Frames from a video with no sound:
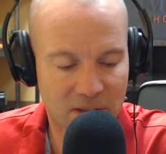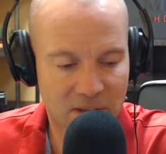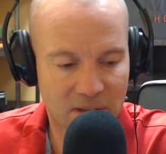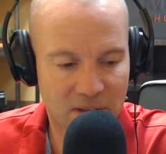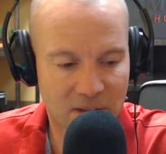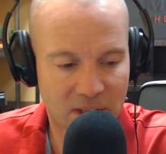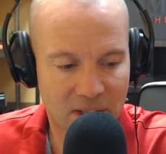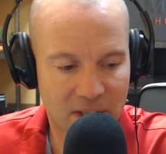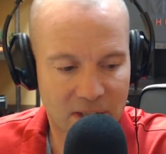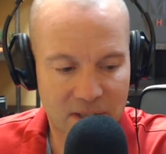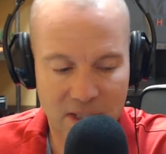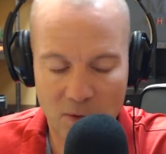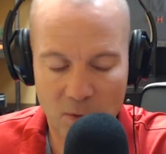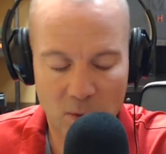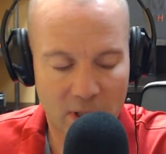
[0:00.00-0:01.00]

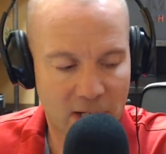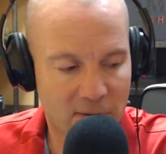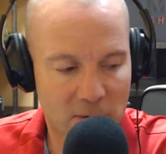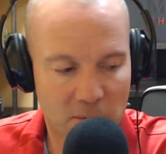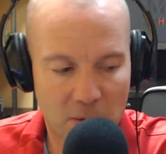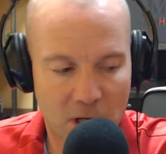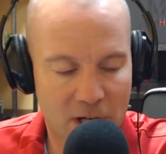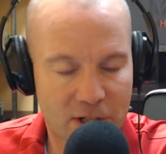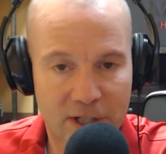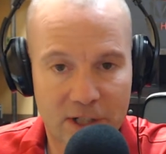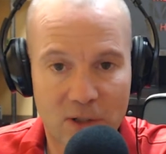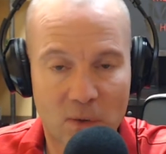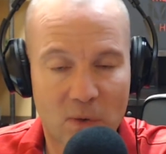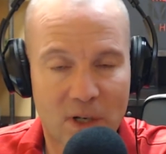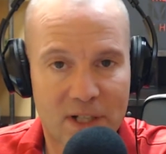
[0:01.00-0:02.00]
did whatever
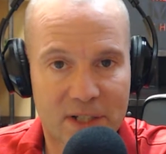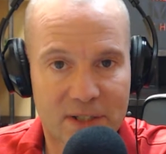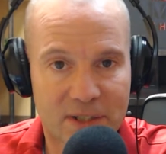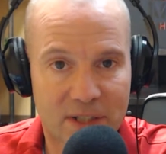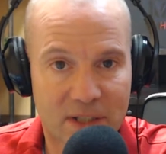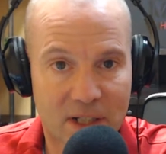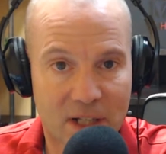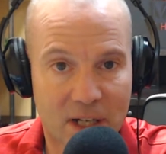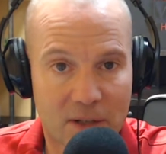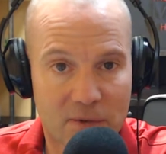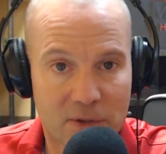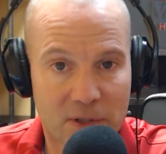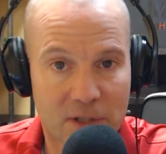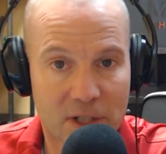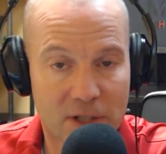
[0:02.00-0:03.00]
project it was, and I
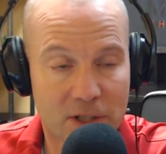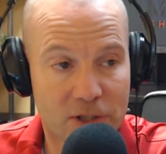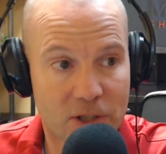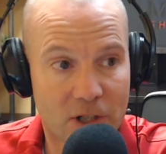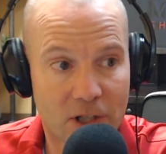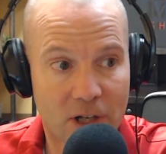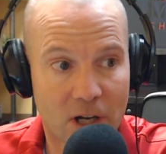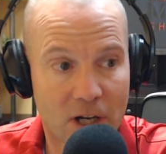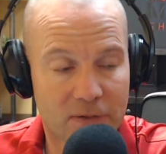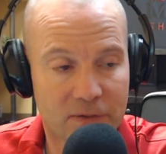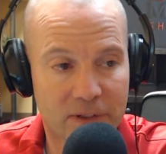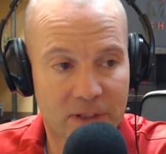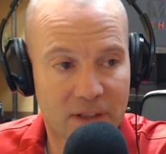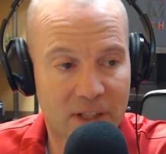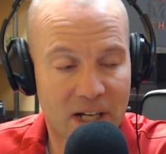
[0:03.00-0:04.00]
was such a jerk
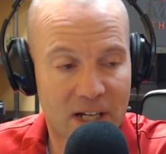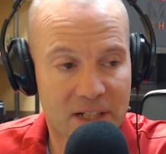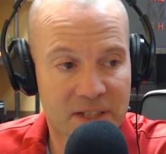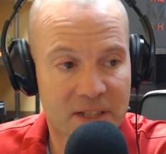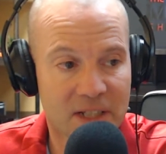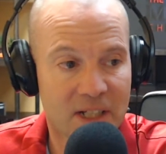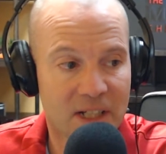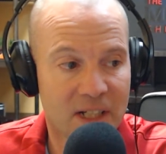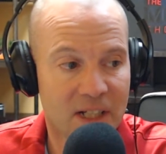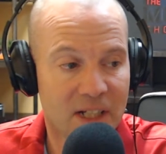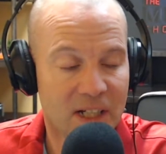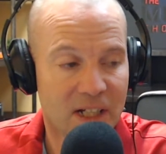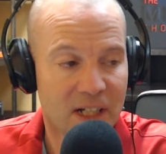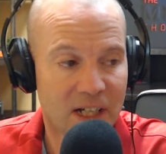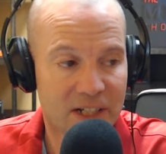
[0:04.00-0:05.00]
off in class.
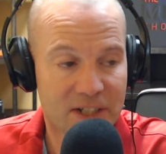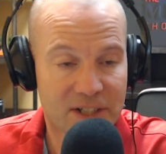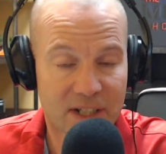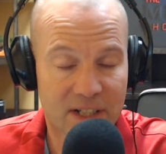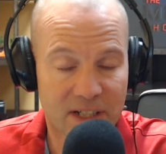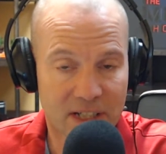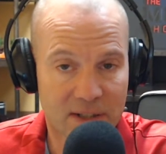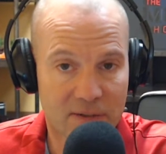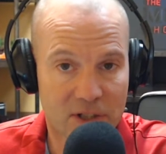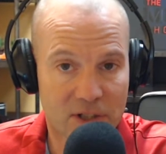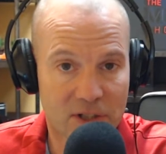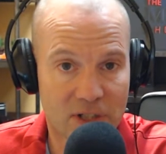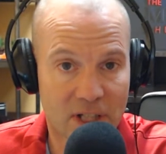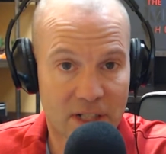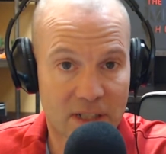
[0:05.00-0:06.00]
I just didn't give a
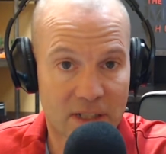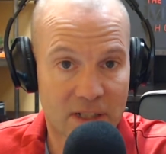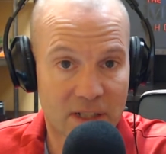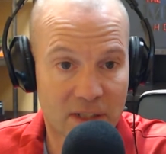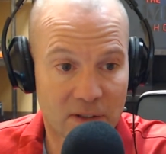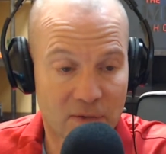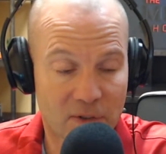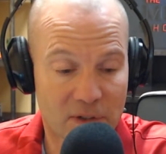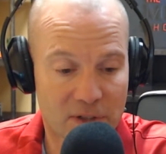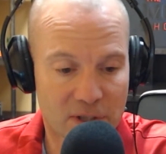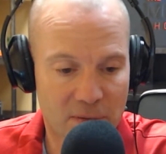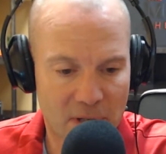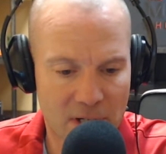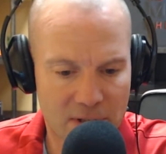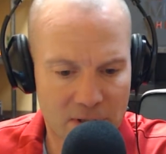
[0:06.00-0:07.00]
shit in the first
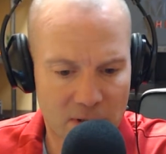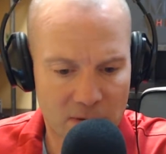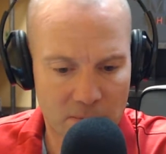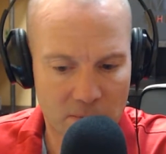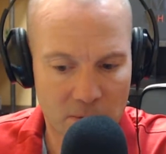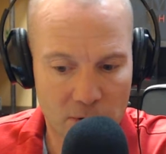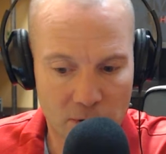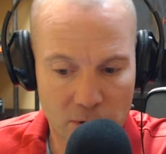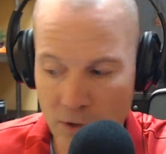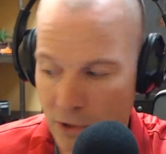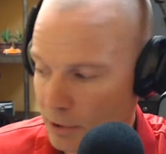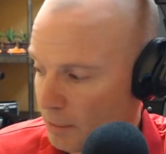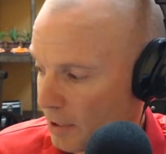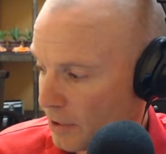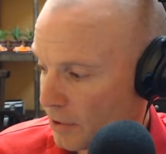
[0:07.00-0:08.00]
semester. There's 2
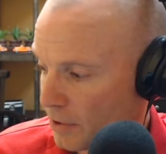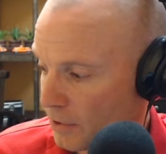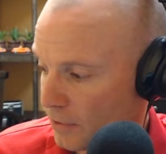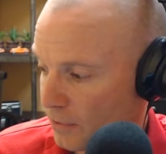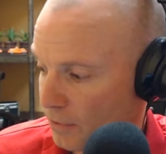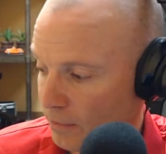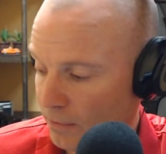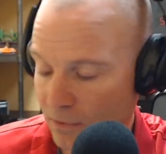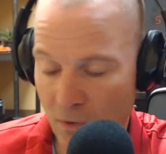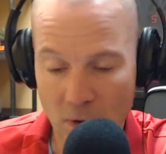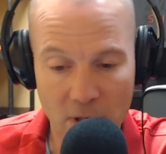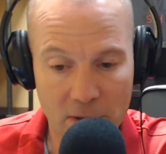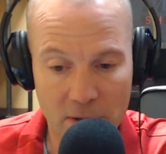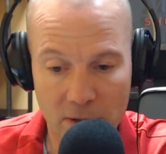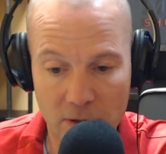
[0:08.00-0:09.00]
semesters
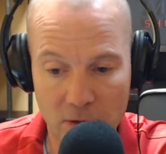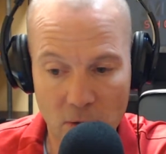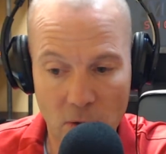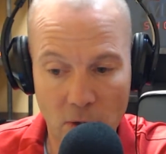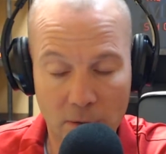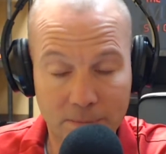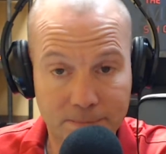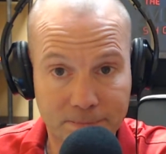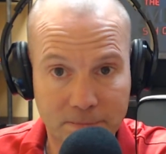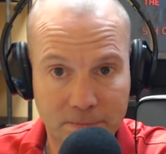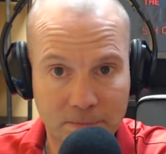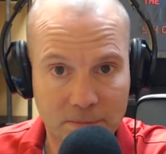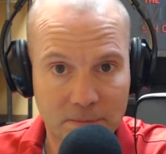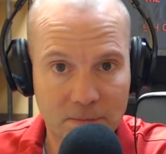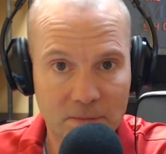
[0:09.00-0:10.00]
for it in total.
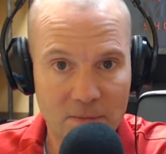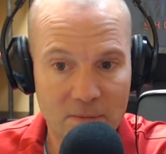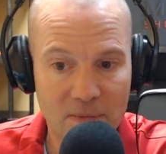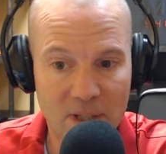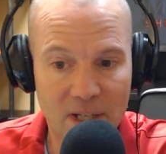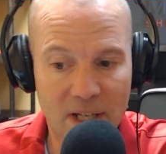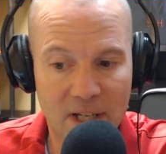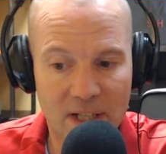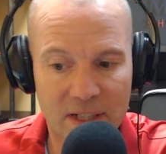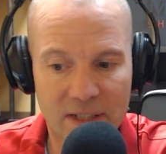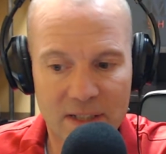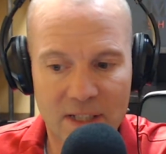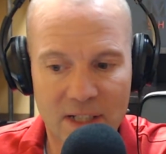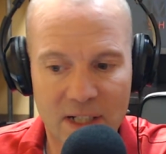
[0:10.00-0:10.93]
And